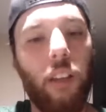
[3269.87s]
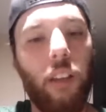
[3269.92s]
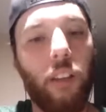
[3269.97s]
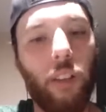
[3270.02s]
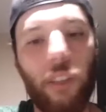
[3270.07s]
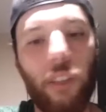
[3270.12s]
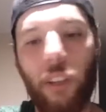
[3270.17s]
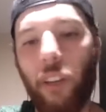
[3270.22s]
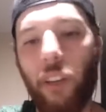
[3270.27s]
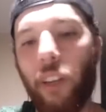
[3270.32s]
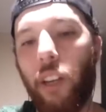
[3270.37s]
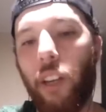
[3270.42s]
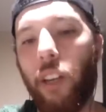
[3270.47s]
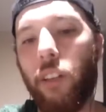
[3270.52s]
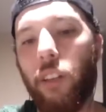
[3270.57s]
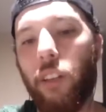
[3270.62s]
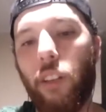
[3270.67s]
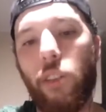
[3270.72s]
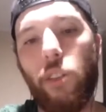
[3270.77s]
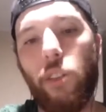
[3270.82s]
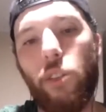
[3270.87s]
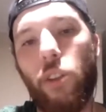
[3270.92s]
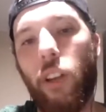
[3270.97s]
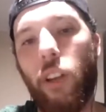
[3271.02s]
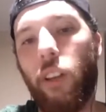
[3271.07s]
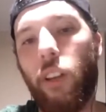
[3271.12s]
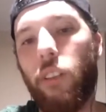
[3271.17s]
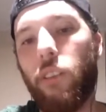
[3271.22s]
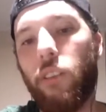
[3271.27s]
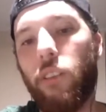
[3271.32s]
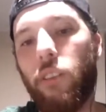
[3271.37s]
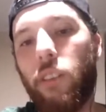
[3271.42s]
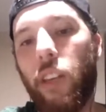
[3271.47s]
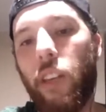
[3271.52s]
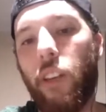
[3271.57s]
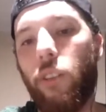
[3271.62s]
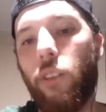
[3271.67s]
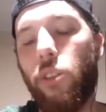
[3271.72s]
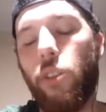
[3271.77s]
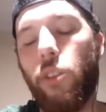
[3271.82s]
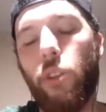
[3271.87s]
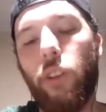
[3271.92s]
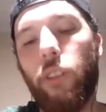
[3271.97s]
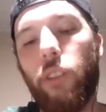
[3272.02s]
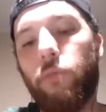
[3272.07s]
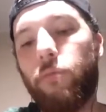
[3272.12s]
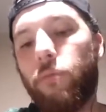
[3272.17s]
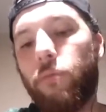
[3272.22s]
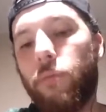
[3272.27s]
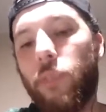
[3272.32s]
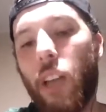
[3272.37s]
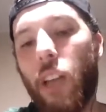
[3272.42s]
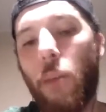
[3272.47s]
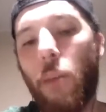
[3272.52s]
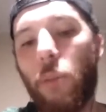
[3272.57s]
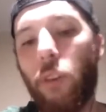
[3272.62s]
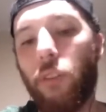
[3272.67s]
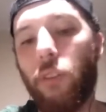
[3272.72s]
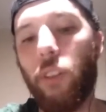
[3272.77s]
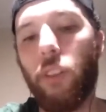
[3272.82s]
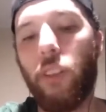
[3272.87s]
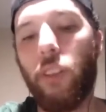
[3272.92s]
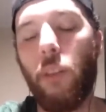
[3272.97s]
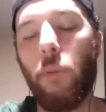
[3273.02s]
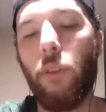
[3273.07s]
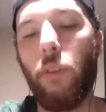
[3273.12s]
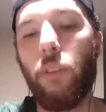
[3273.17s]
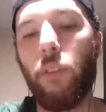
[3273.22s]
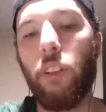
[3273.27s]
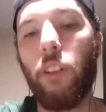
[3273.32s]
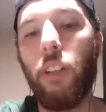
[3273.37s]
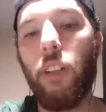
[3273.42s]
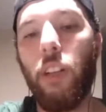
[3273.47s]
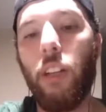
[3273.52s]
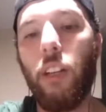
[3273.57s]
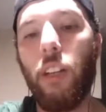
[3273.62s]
you're still going to get a delicious drink that you'll enjoy time over and time over.